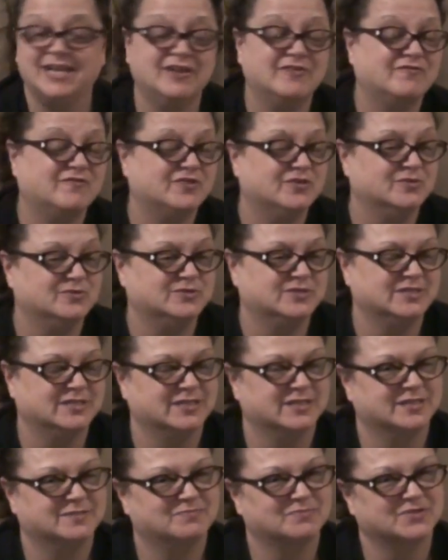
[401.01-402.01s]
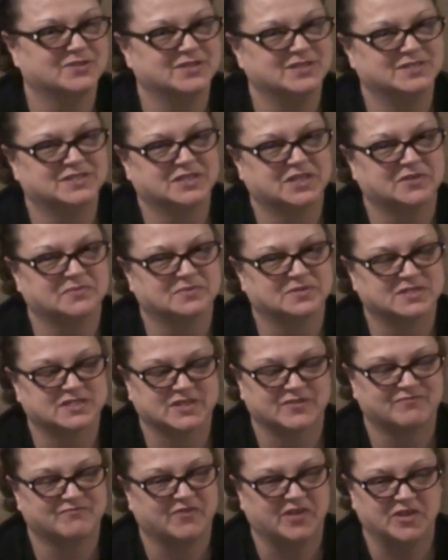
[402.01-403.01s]
If you did, please give
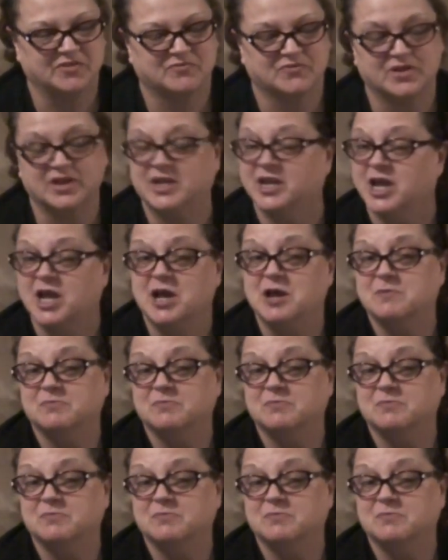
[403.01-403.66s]
us a favorite.